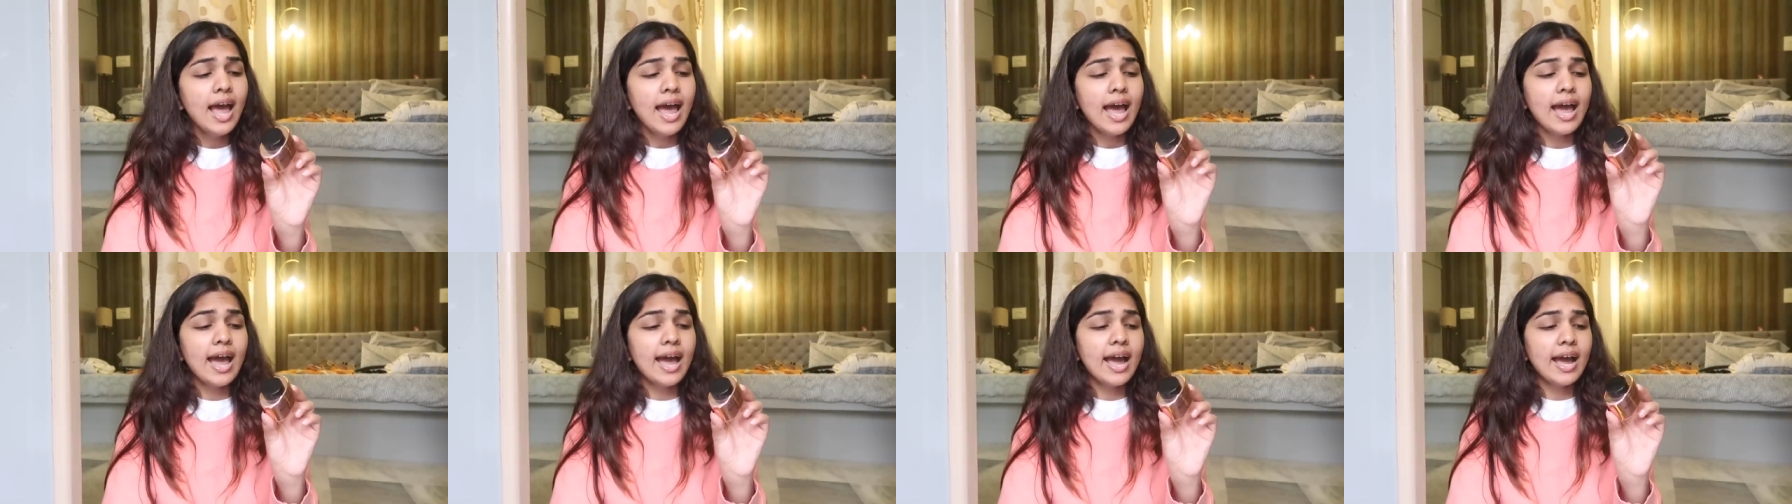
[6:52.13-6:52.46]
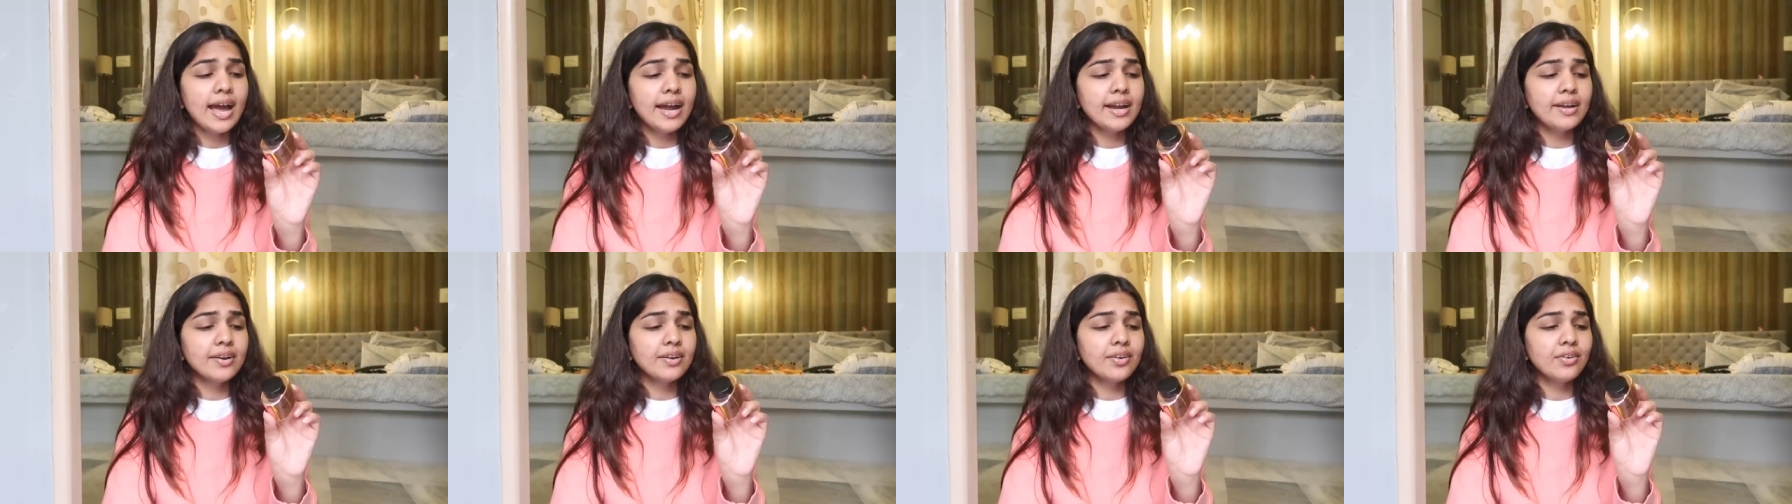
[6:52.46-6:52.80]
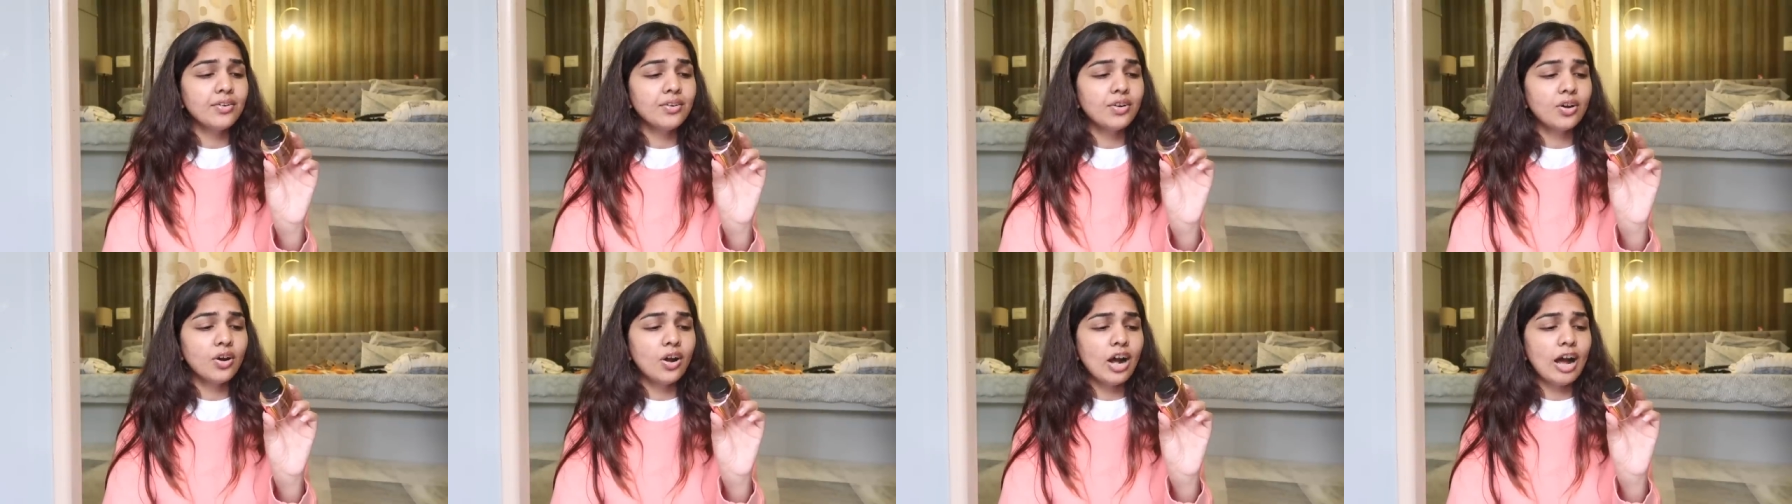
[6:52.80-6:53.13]

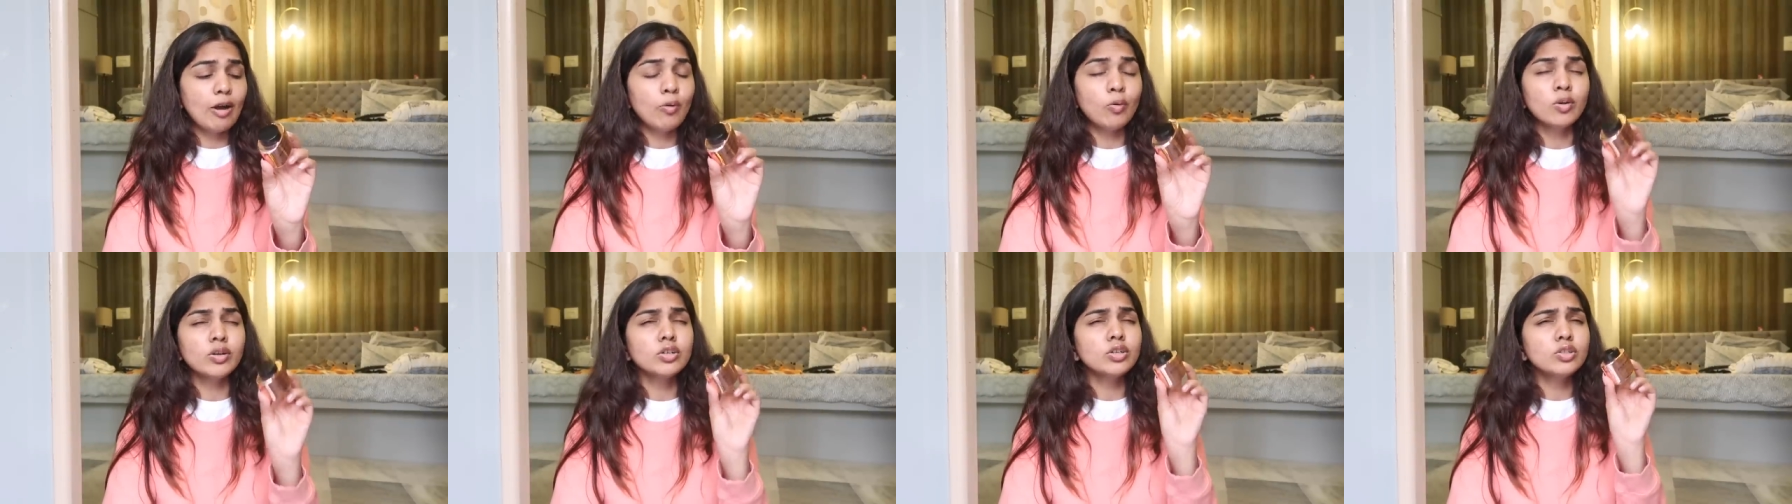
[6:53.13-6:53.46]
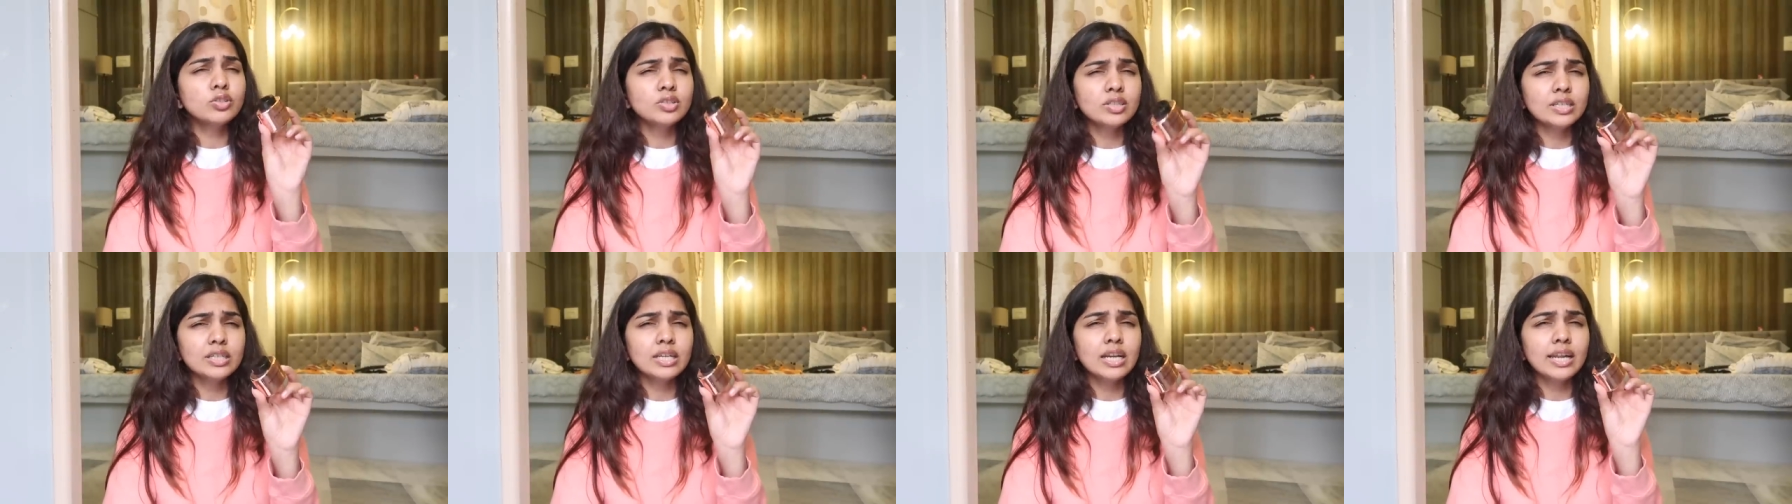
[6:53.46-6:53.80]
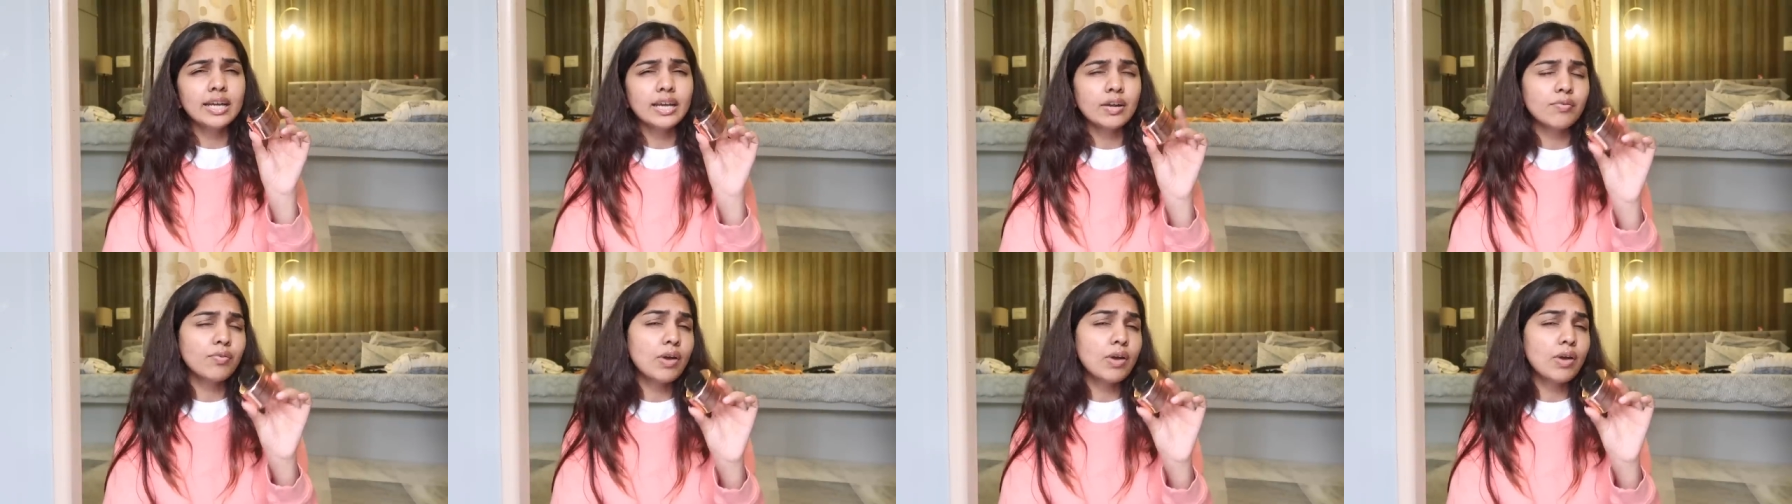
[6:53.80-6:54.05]
and I wanted to see like